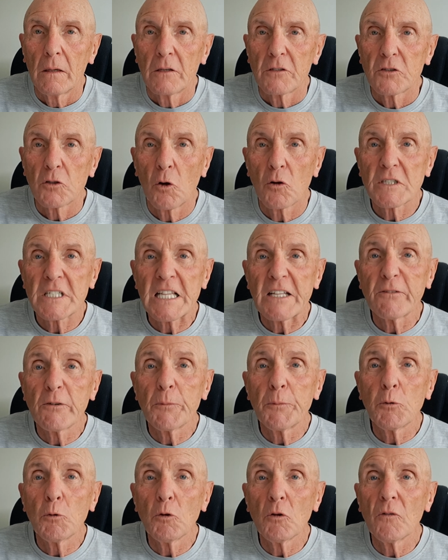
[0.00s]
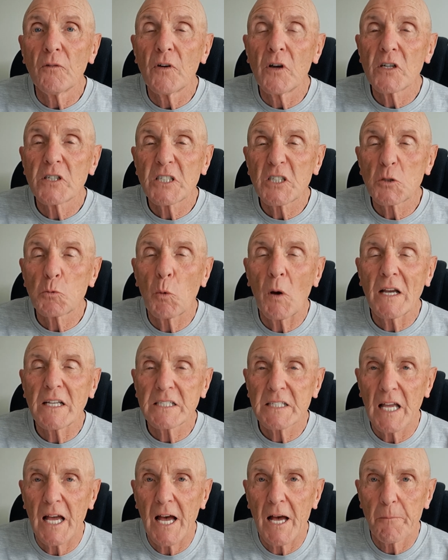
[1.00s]
So it's Liverpool versus
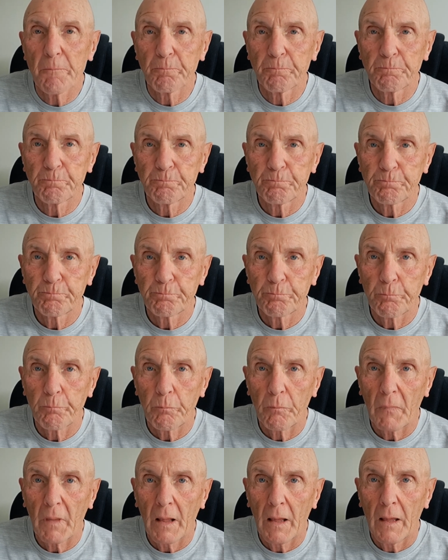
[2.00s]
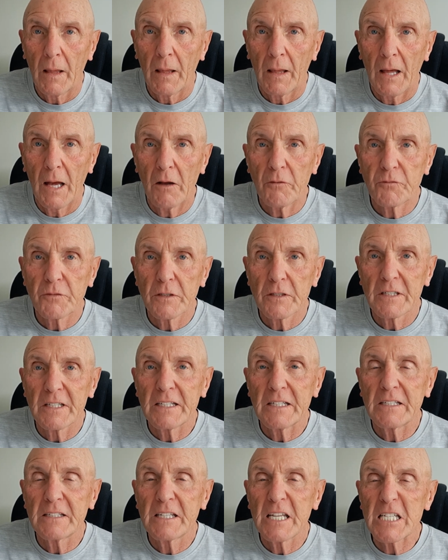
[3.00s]
West Ham after
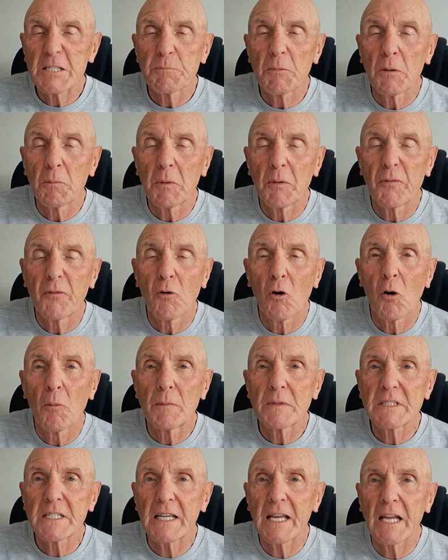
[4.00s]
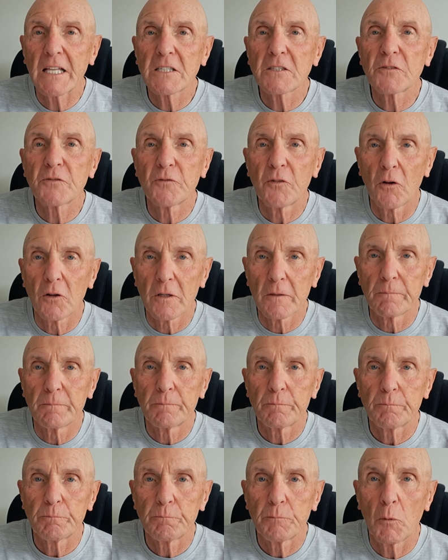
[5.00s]
the dismal performance against
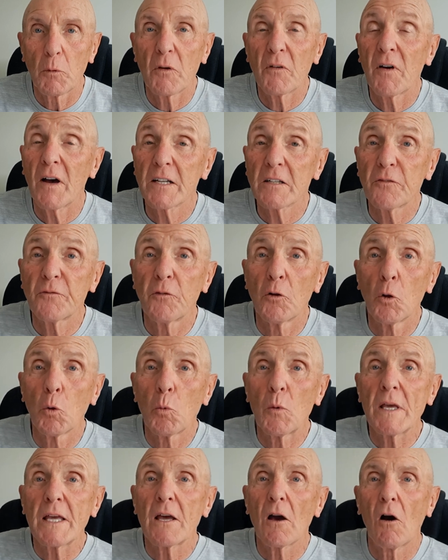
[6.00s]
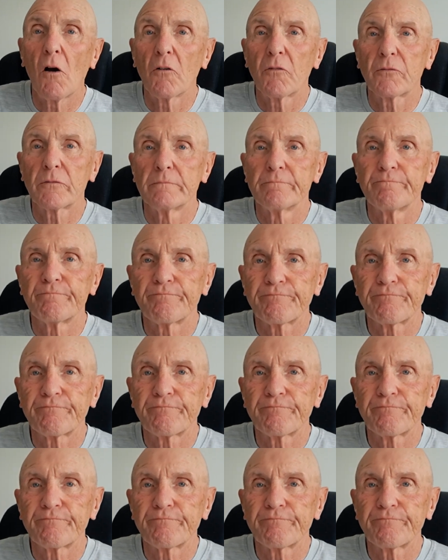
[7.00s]
Fulham. But we've had a full week off.